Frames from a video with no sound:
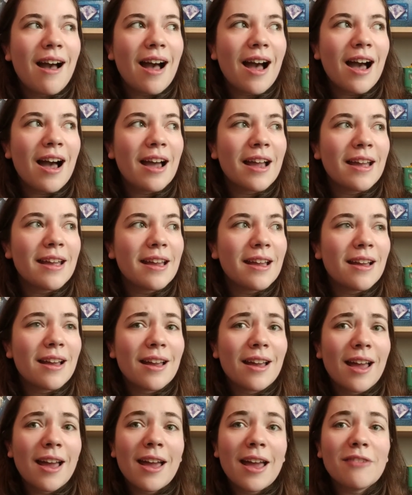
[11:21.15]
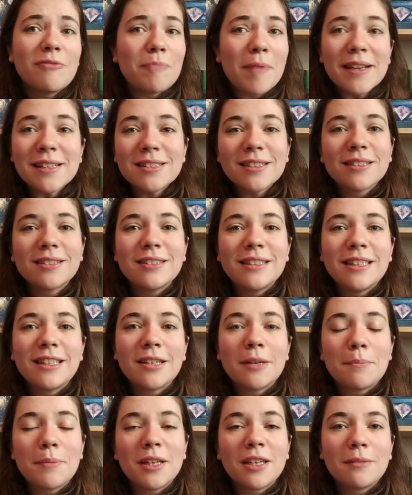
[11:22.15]
I have basically
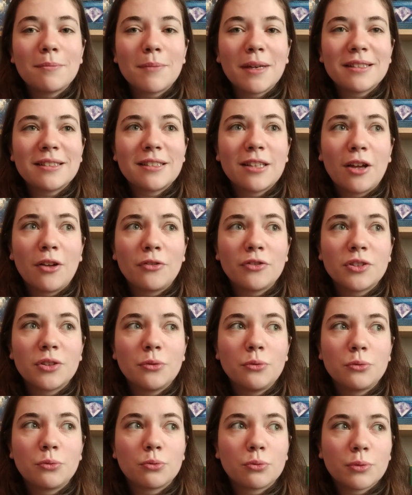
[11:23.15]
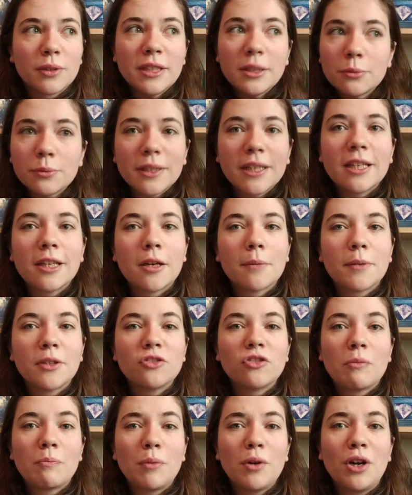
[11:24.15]
committed myself to rereading a
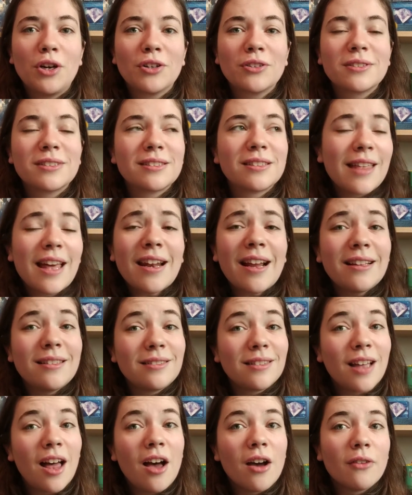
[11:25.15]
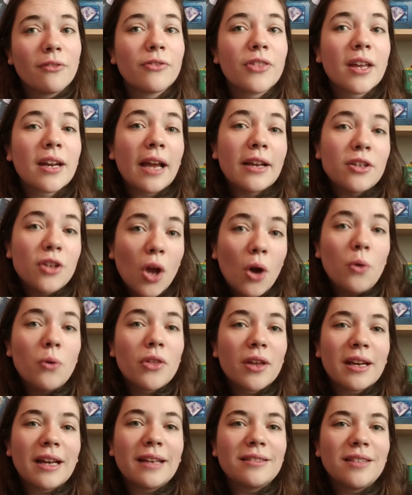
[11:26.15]
bunch of books that I love, that I know
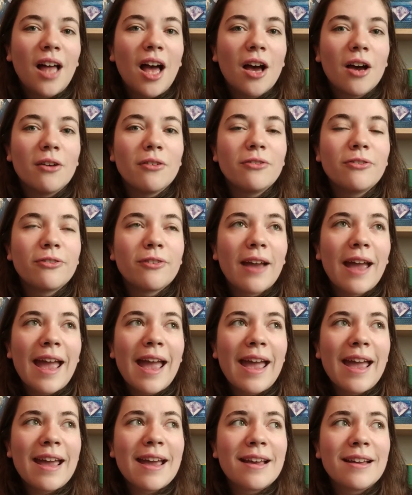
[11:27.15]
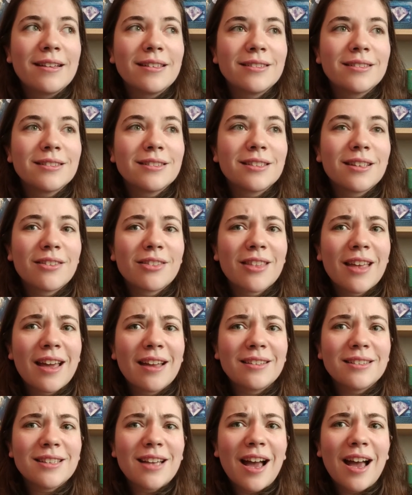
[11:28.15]
that I love, and
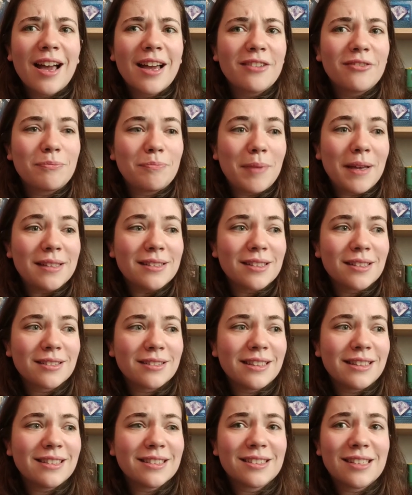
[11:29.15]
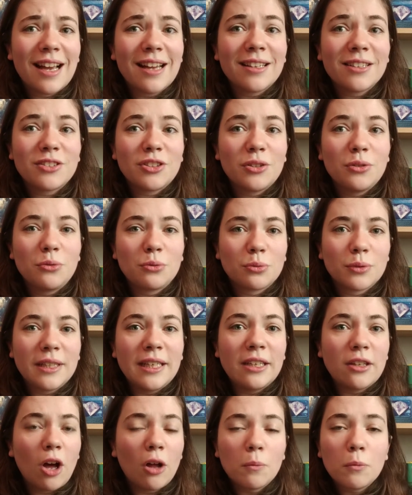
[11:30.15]
that I've basically decided to
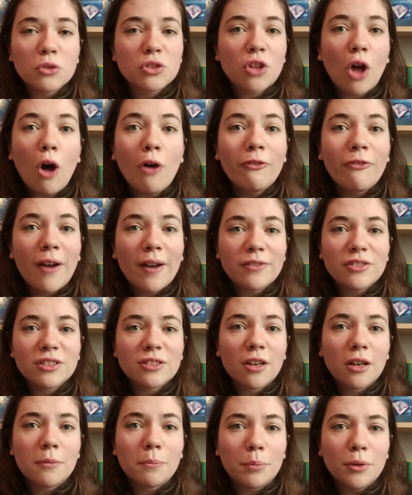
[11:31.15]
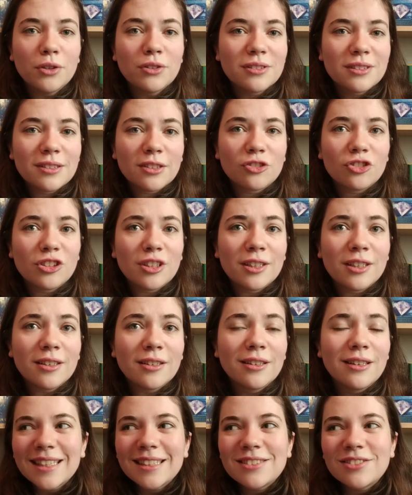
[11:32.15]
read almost all 5-star books this
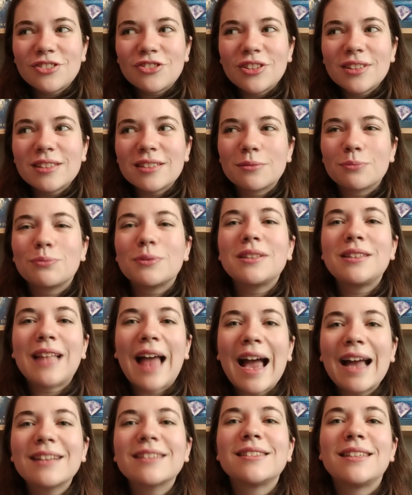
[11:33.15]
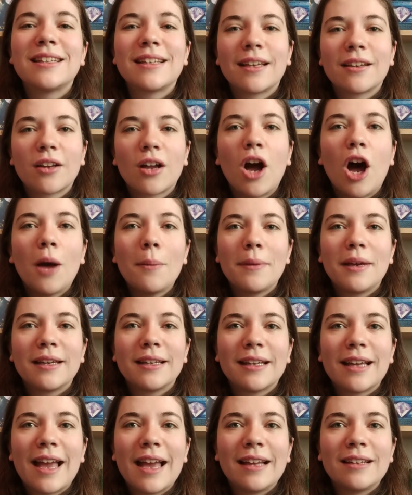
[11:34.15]
year. It's just relaxing and
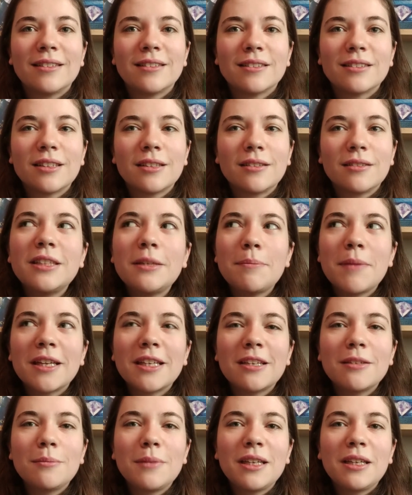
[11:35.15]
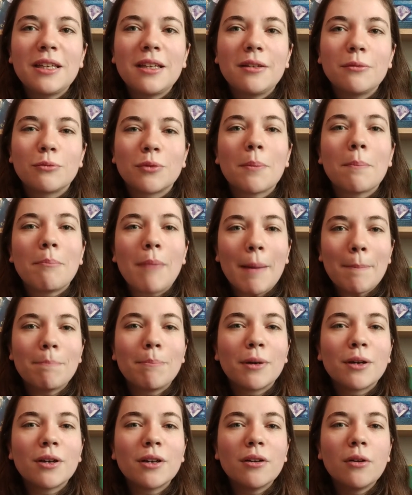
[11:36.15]
calming and really making me
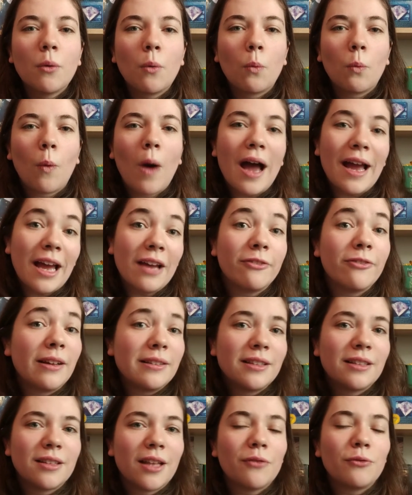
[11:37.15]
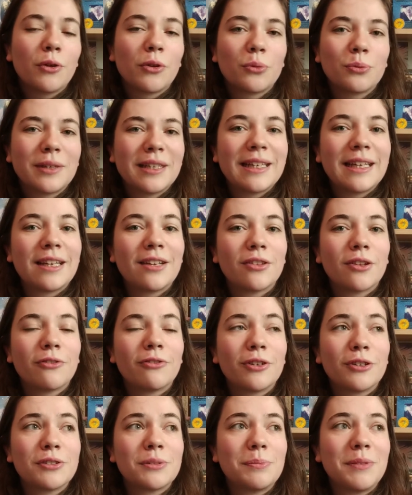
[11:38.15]
remember why I fell in love with reading in the
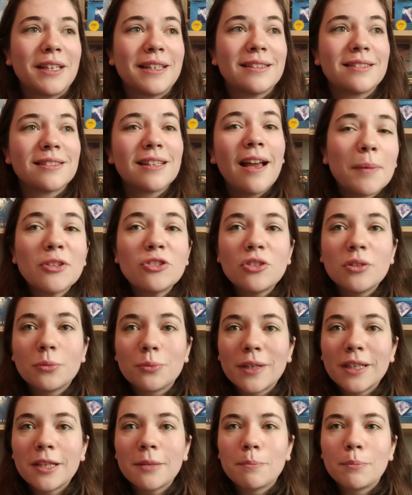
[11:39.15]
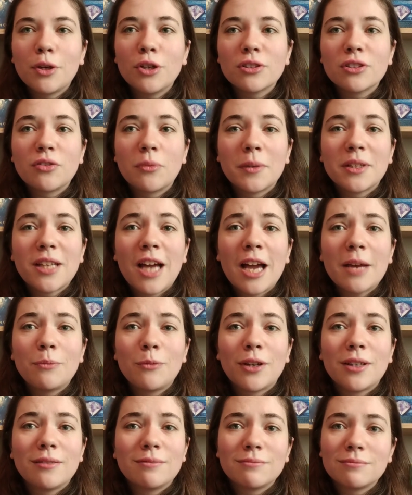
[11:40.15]
first place. Especially reading books from a time
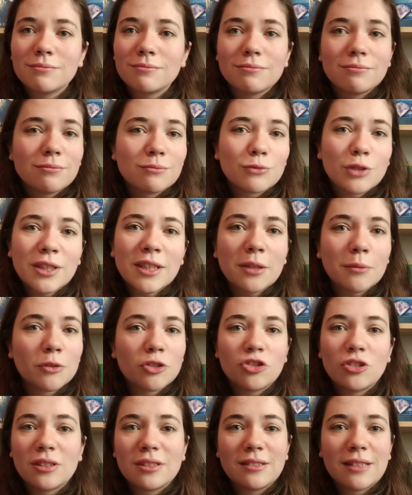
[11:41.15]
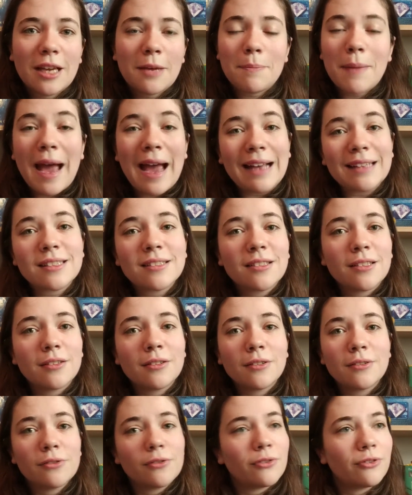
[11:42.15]
when reading was just a
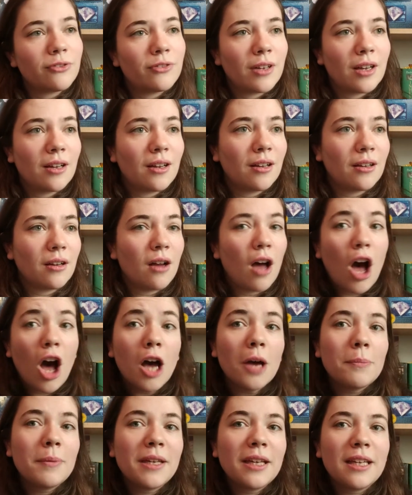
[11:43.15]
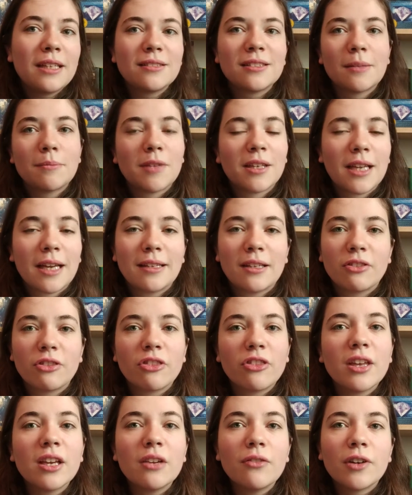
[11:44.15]
passive hobby, something I
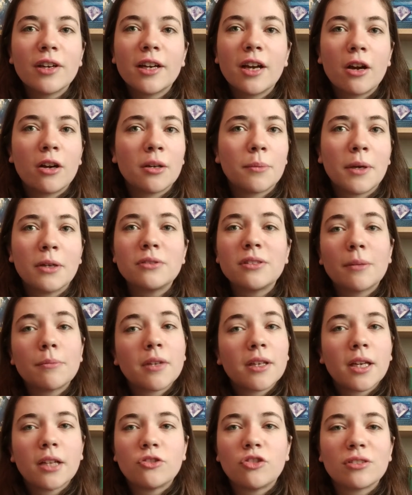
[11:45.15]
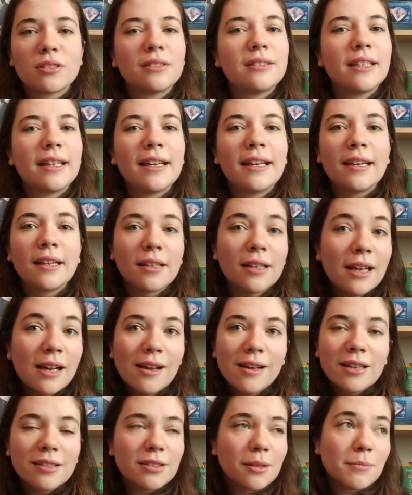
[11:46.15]
didn't think very hard about, something I just did,
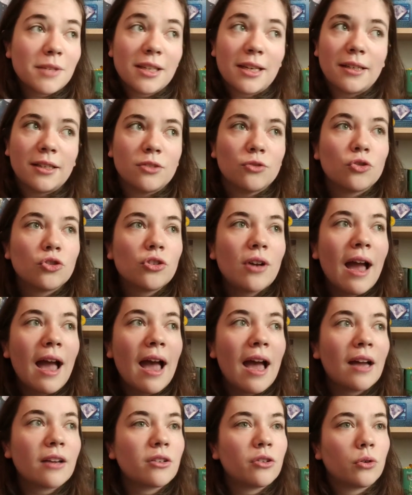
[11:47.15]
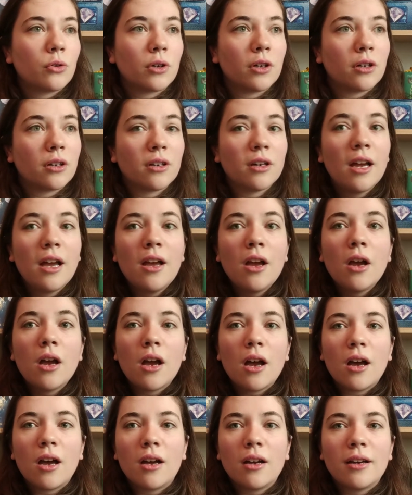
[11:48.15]
something I didn't track or
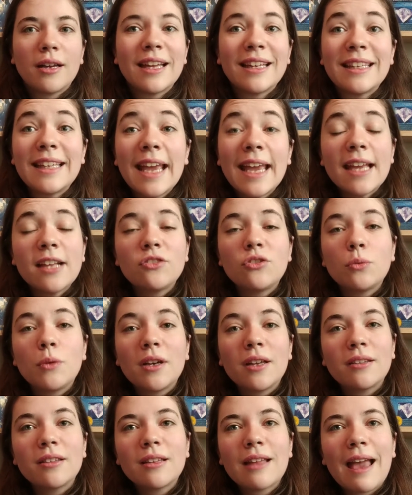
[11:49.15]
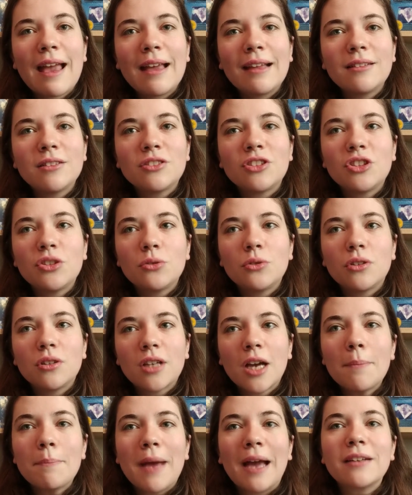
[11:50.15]
engage with, and to
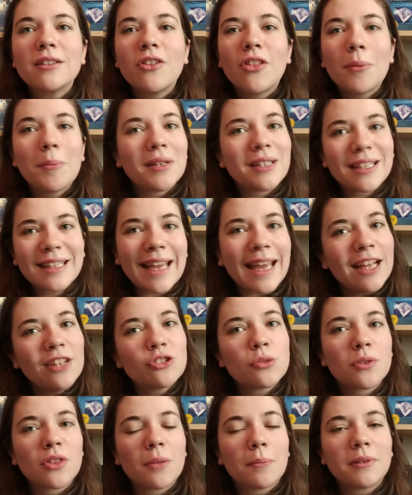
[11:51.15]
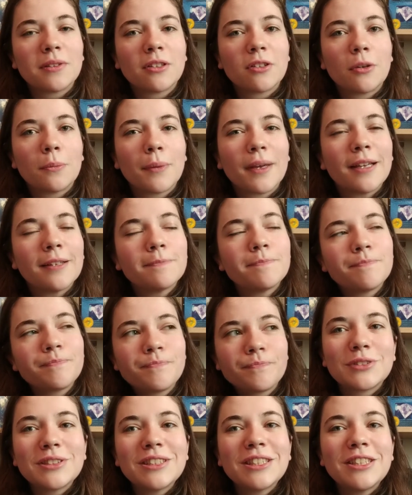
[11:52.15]
come back to them and engage with them a little bit.
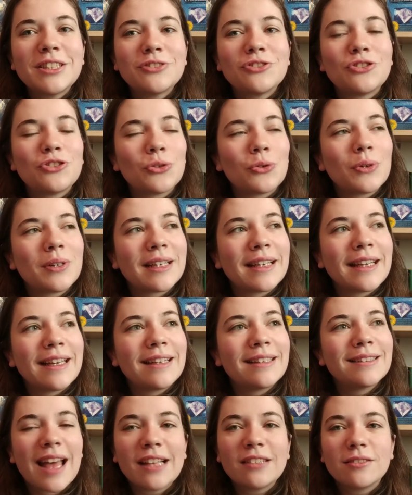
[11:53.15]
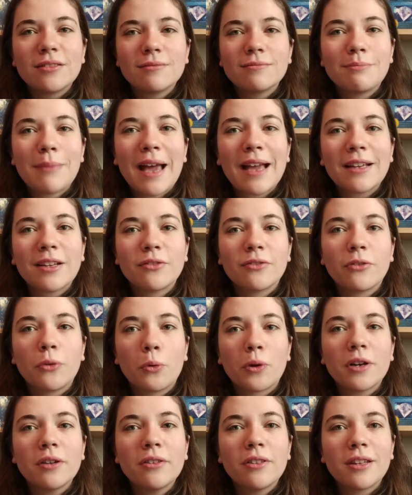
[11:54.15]
Really enjoy that back and
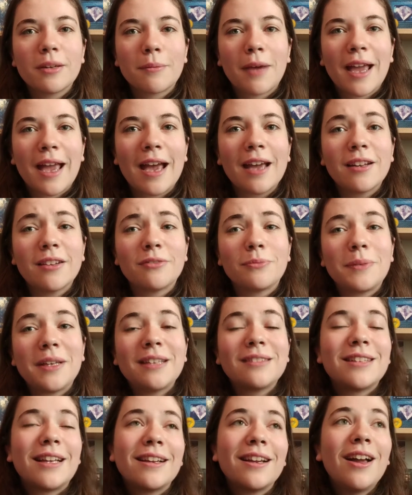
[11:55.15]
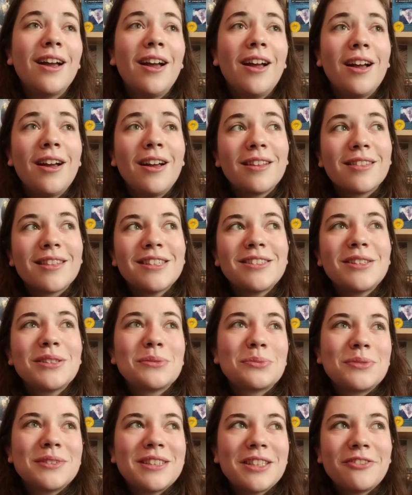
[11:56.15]
forth in my head of being like, this
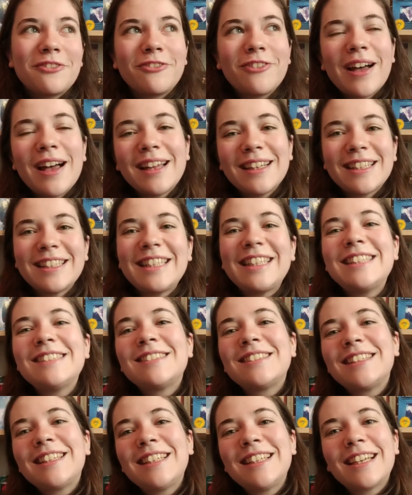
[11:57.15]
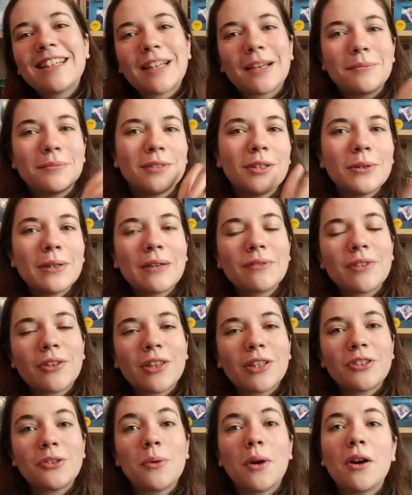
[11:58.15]
is really fun and easy and I don't have to
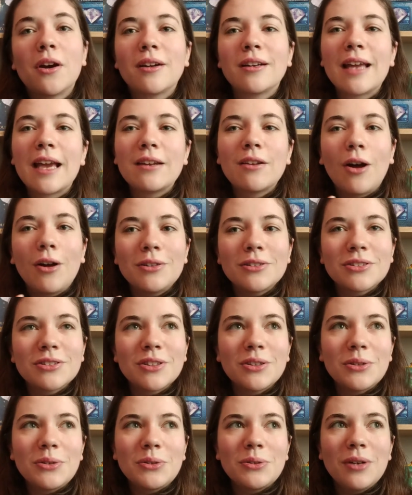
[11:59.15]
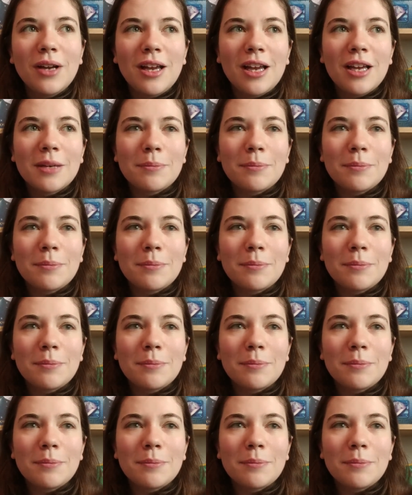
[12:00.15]
think too hard, and also